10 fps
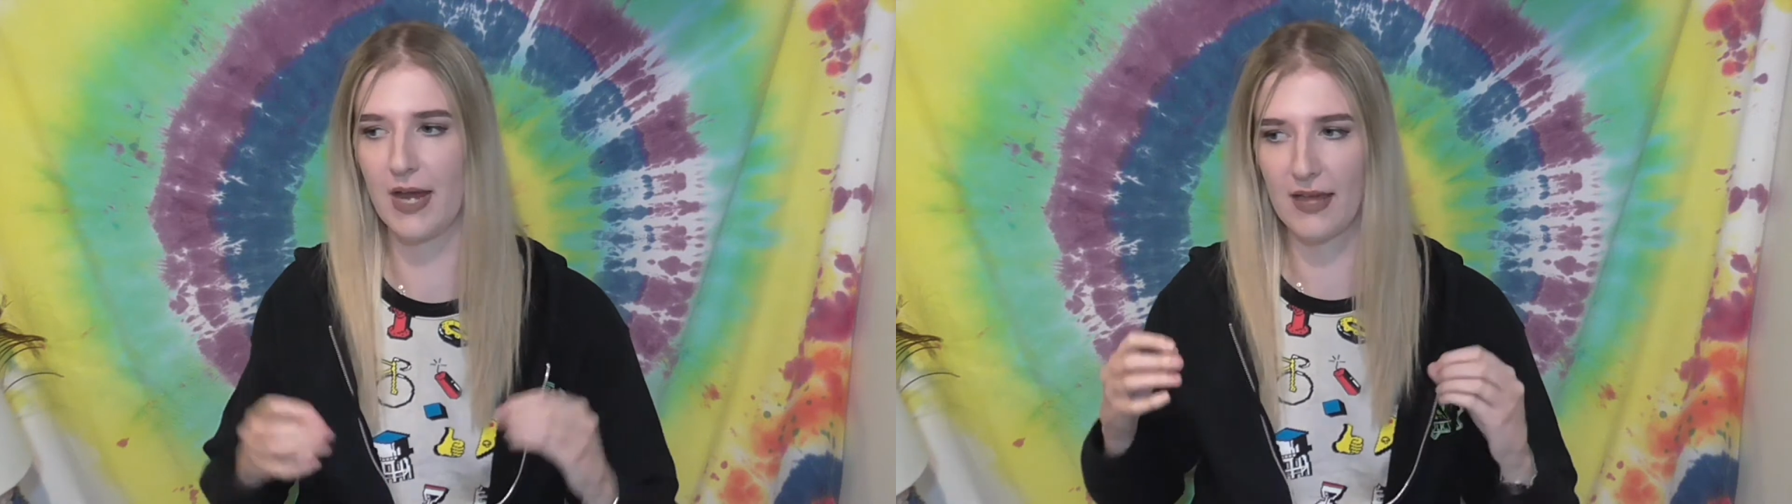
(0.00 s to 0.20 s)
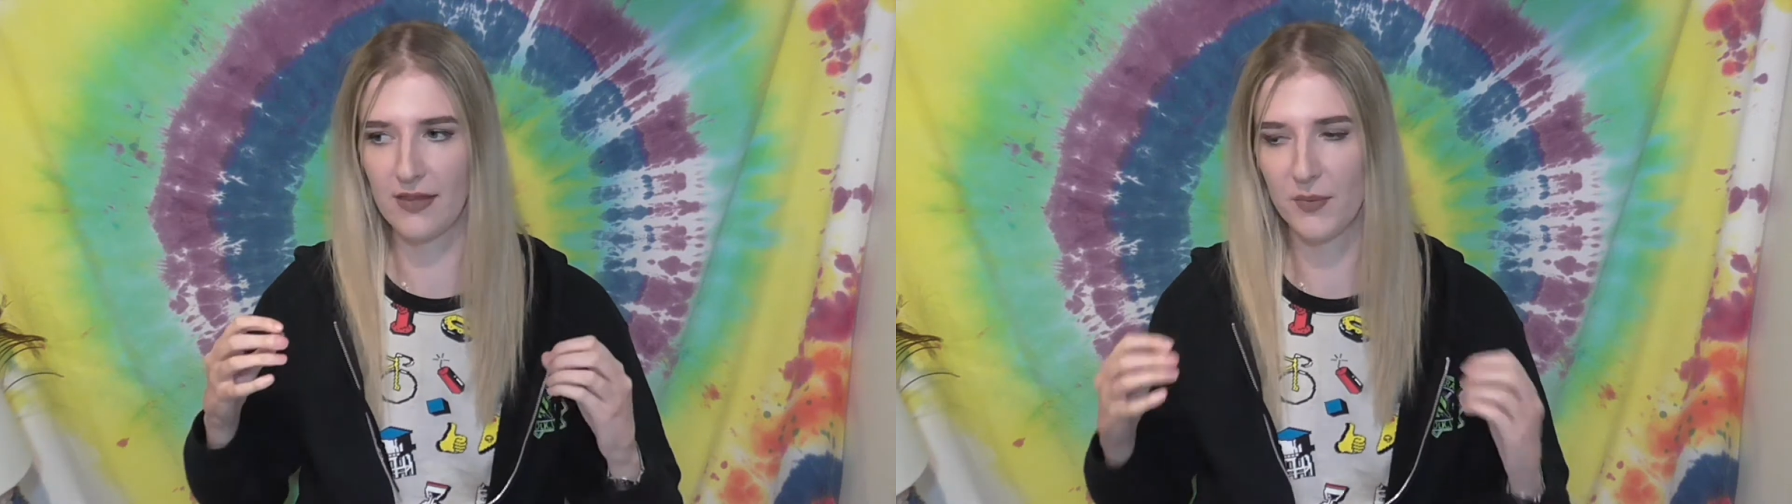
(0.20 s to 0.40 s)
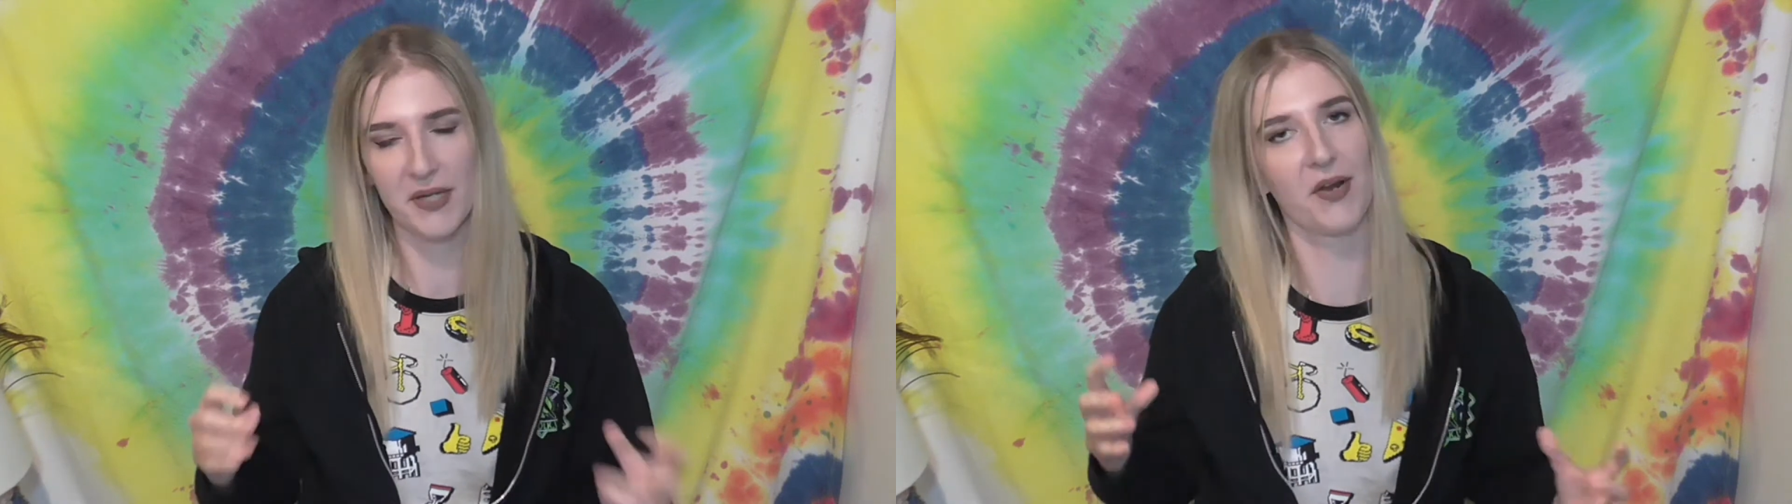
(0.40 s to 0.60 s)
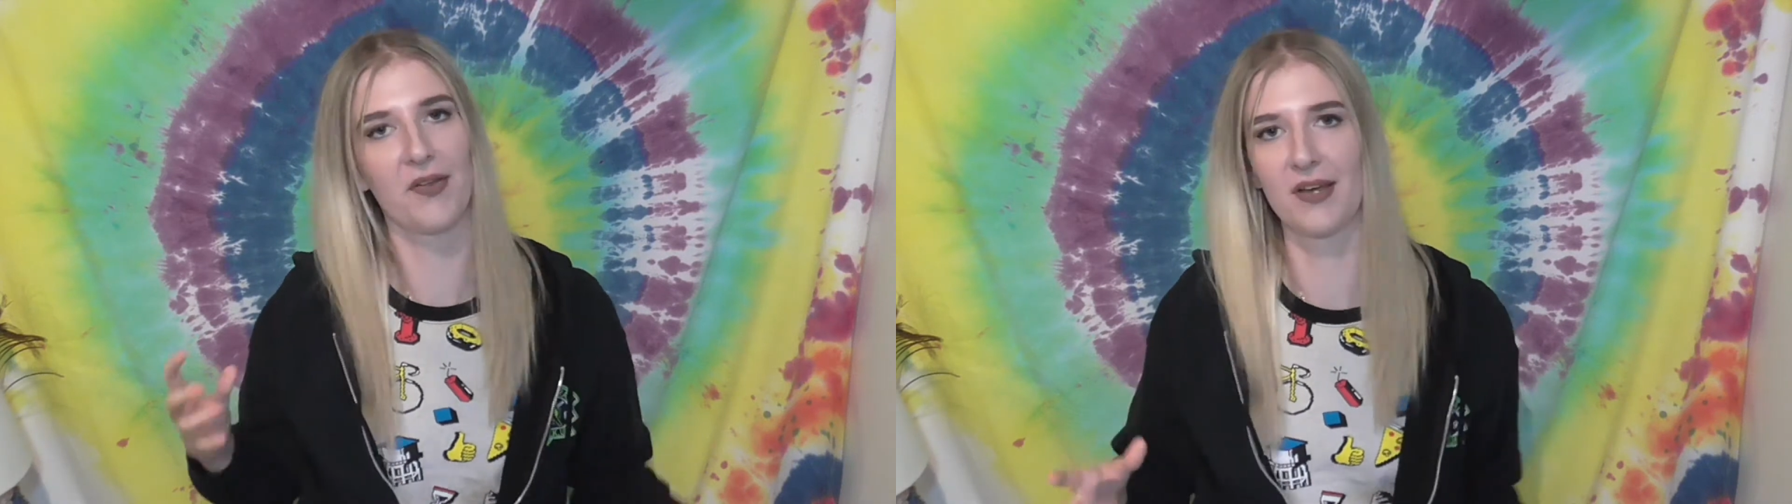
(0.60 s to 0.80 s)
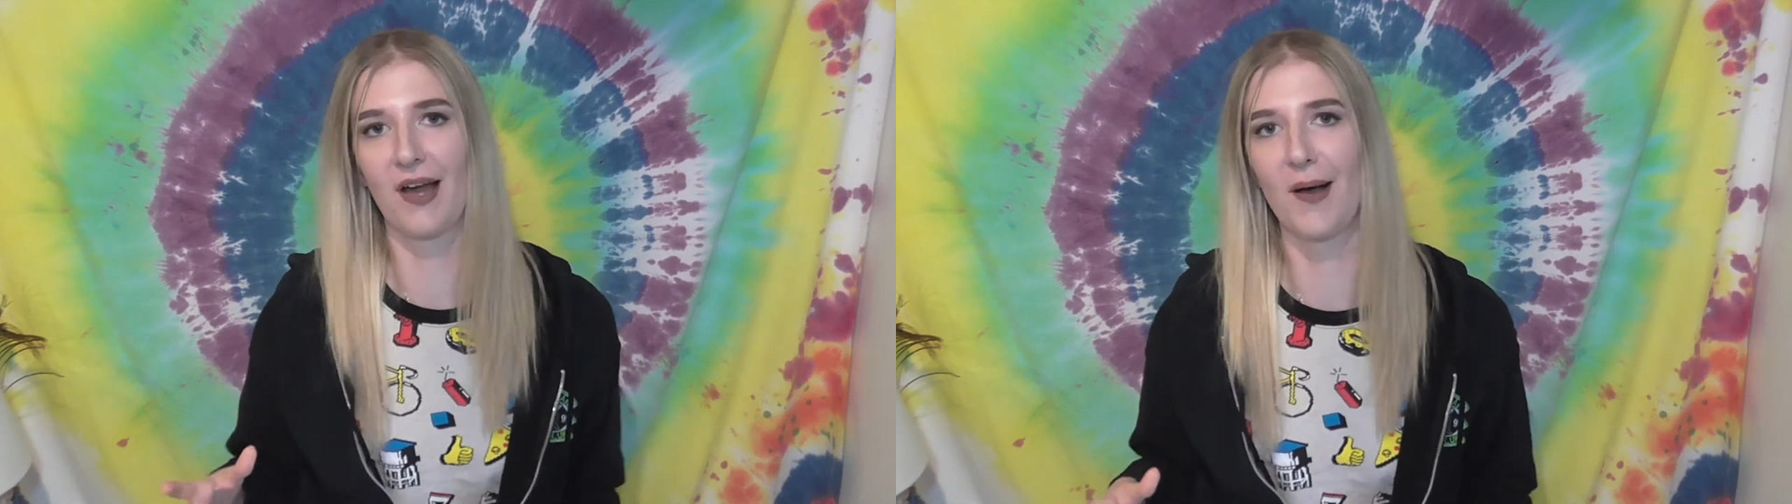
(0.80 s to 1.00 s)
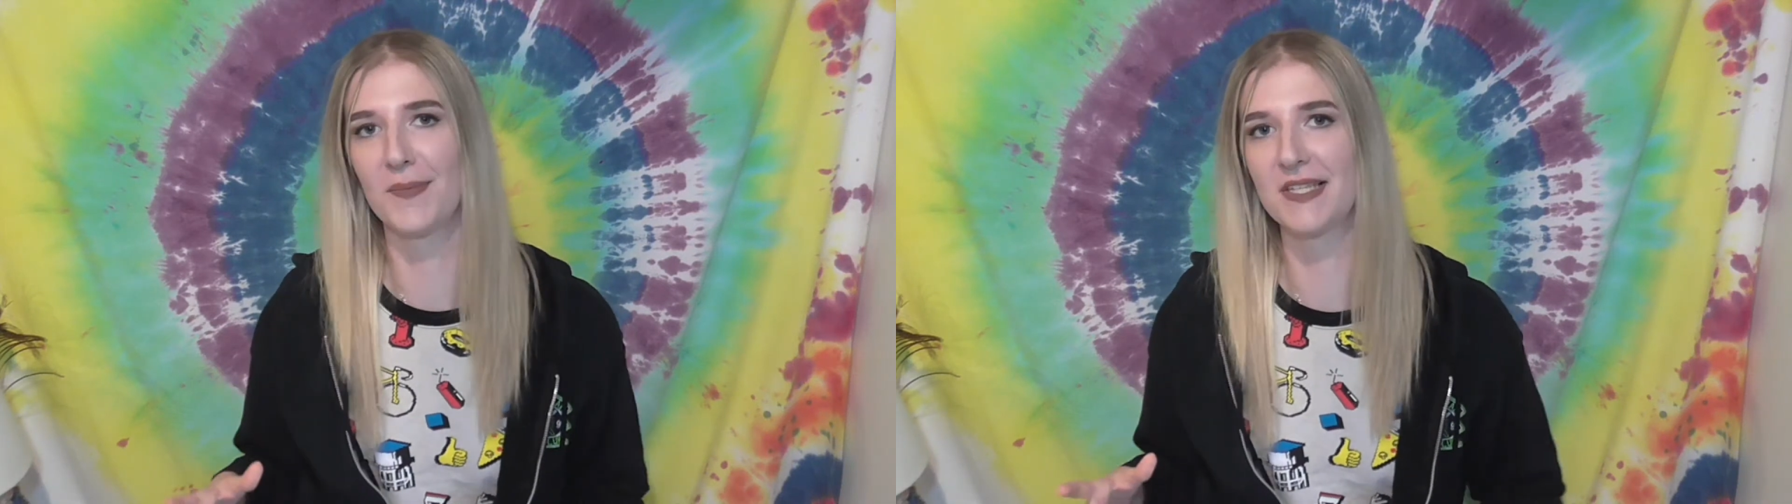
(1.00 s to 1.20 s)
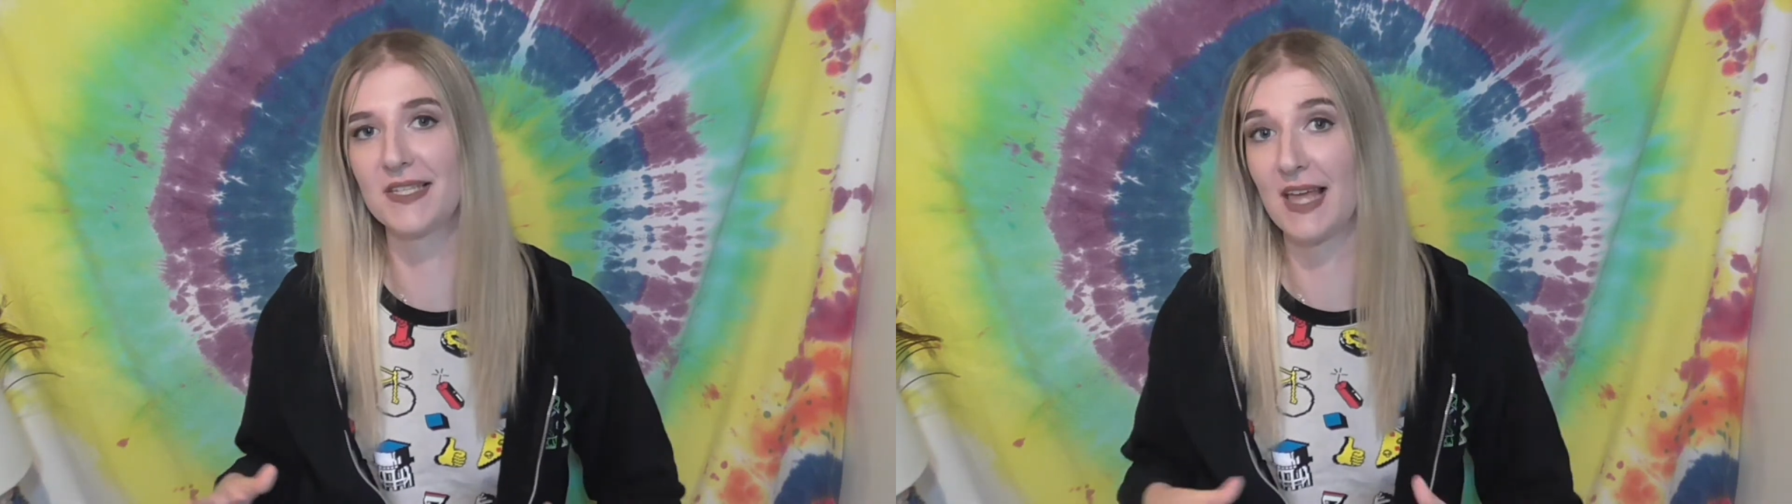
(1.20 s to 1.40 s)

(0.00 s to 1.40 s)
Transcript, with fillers: now that we know the garments